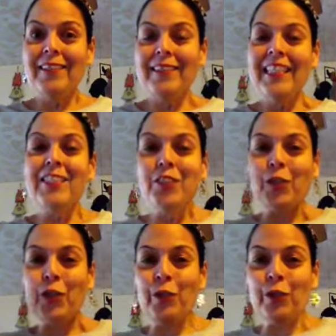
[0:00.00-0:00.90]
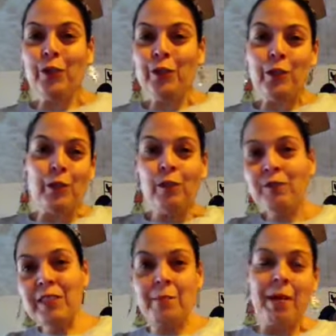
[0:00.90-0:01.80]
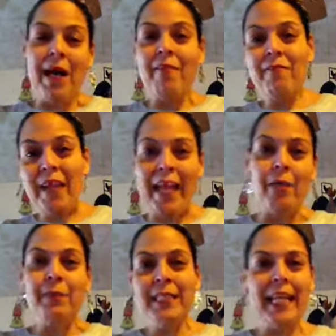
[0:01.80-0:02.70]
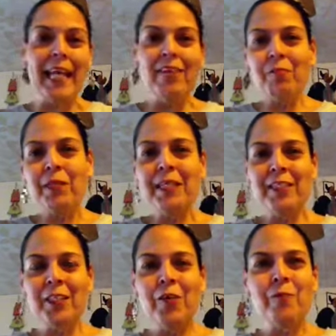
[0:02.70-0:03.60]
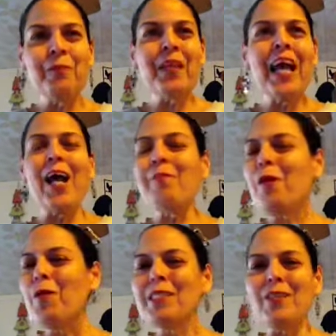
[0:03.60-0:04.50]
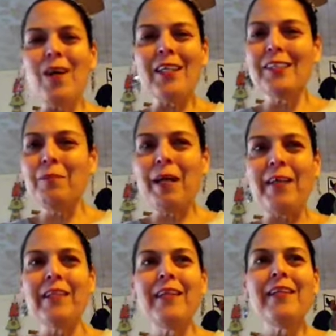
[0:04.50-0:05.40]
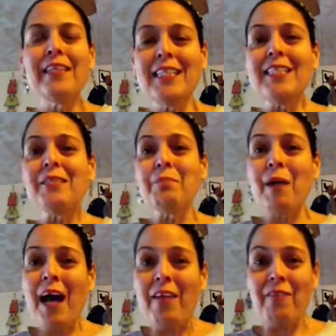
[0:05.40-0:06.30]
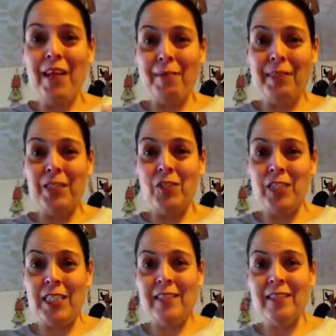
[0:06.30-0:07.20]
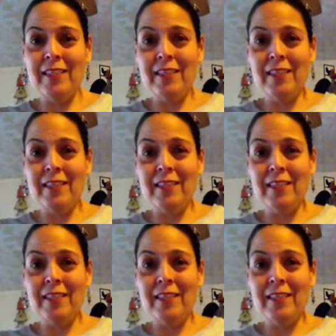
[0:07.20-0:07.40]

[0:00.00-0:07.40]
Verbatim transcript: These curves that my family gave me, you know, I'm always talking about this is my family genes